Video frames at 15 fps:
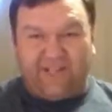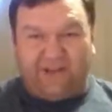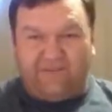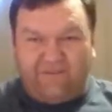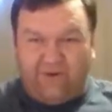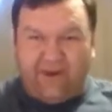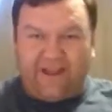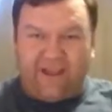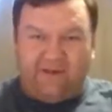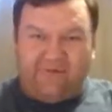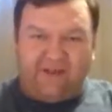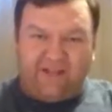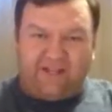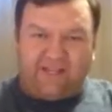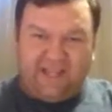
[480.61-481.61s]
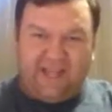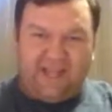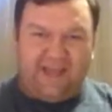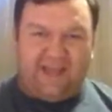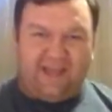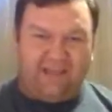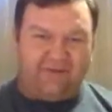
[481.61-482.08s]
for. I can't wait to see
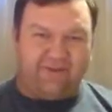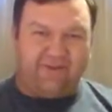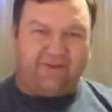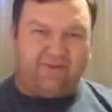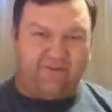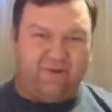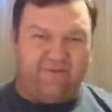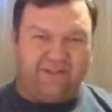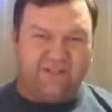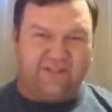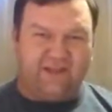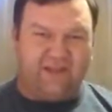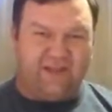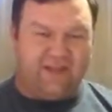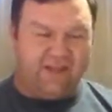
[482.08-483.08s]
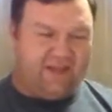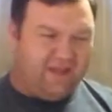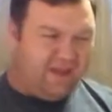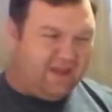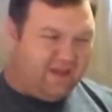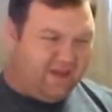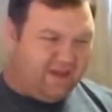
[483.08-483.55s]
how this movie's gonna
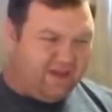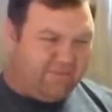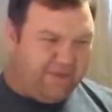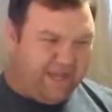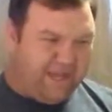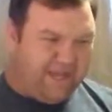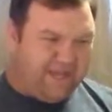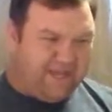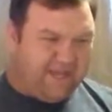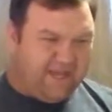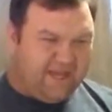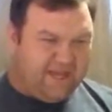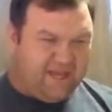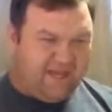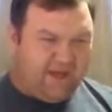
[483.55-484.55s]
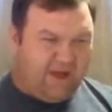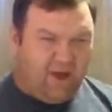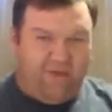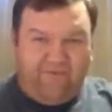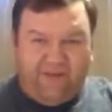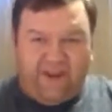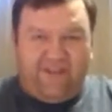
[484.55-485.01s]
be.
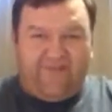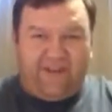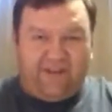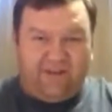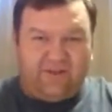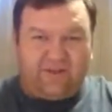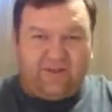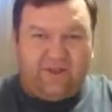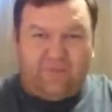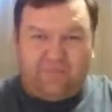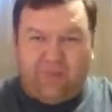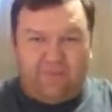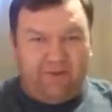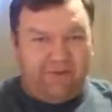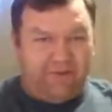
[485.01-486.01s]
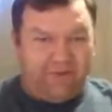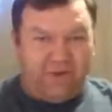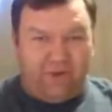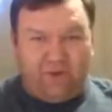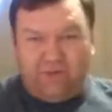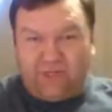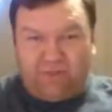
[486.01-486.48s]
Hopefully if it does good, maybe they'll
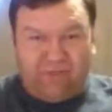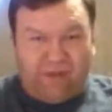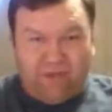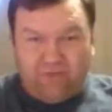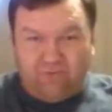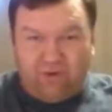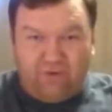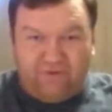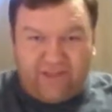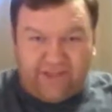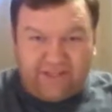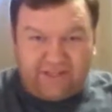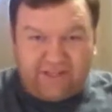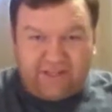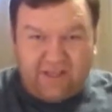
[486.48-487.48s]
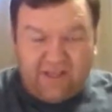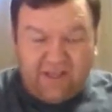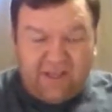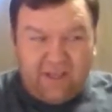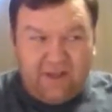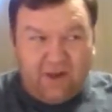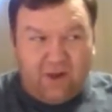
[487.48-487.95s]
do some other movies.
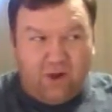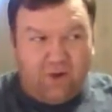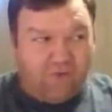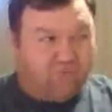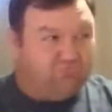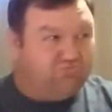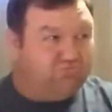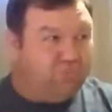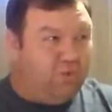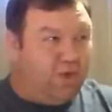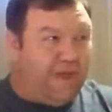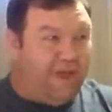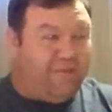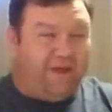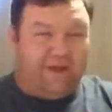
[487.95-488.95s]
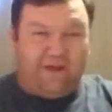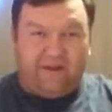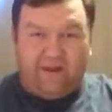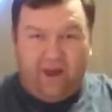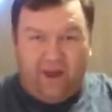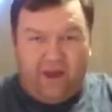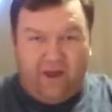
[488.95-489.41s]
You know, how about
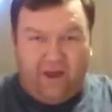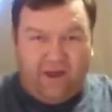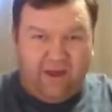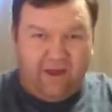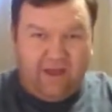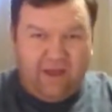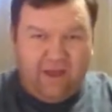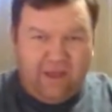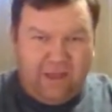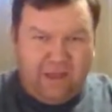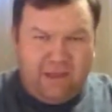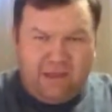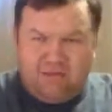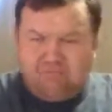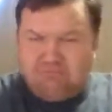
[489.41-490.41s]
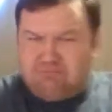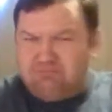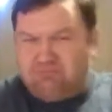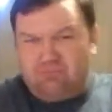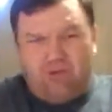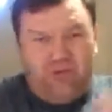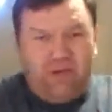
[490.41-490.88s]

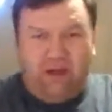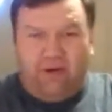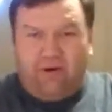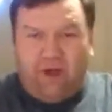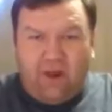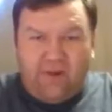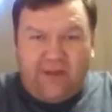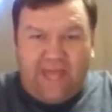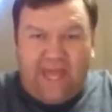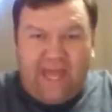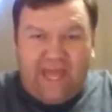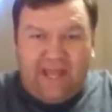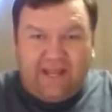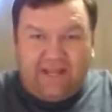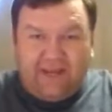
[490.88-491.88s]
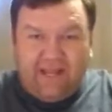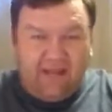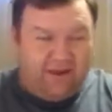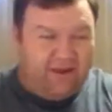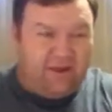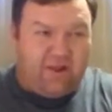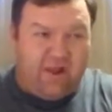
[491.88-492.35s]
an arcade,
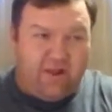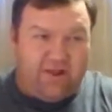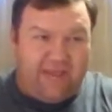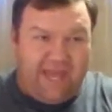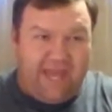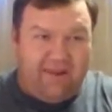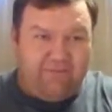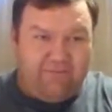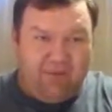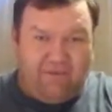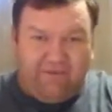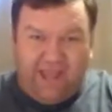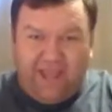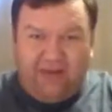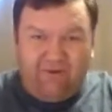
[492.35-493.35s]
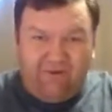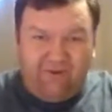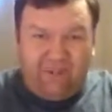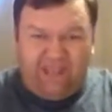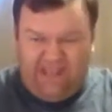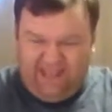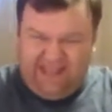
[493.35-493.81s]
Nick Arcade movie. How would
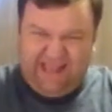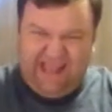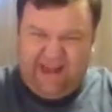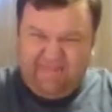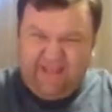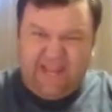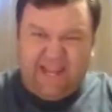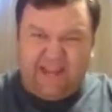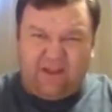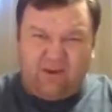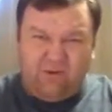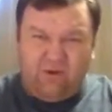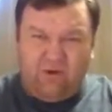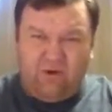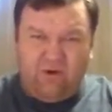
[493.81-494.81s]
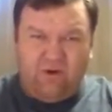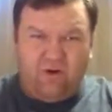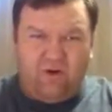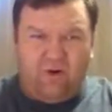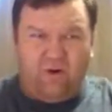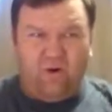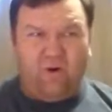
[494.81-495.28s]
that be, kind of cool?
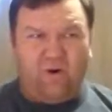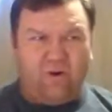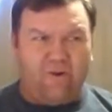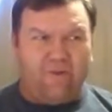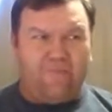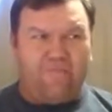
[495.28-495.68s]
Or